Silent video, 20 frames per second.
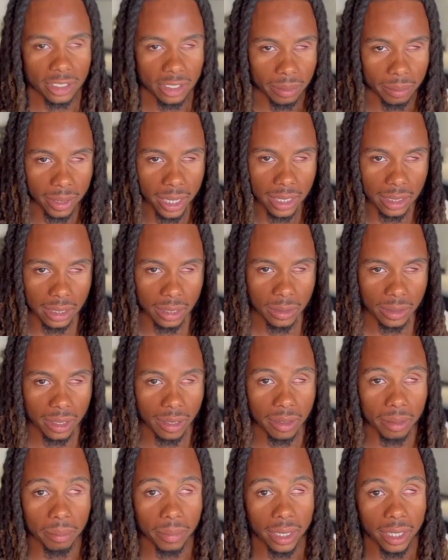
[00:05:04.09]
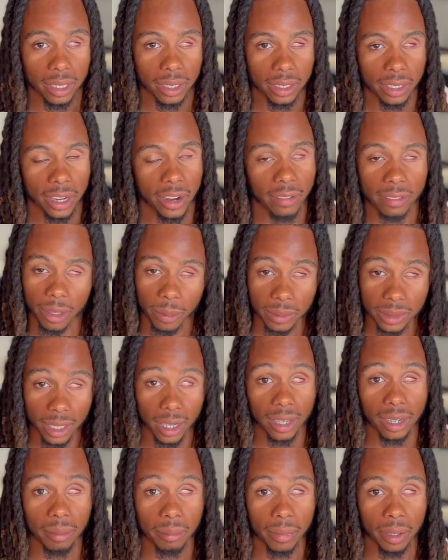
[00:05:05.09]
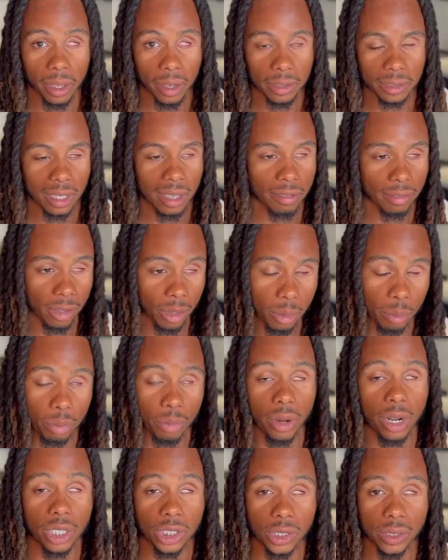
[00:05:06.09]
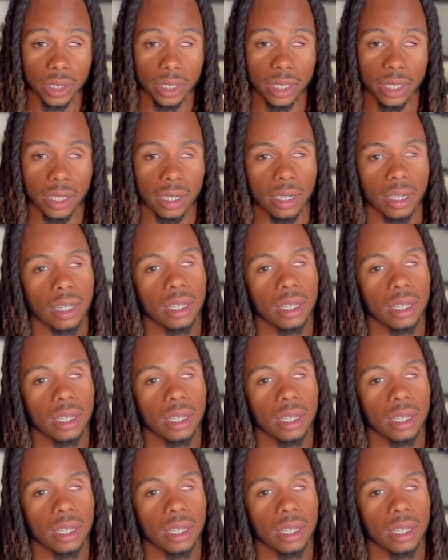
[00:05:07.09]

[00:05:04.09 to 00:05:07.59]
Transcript: Basically, it was up to me, and everything was up to me, and so I felt pressured in there.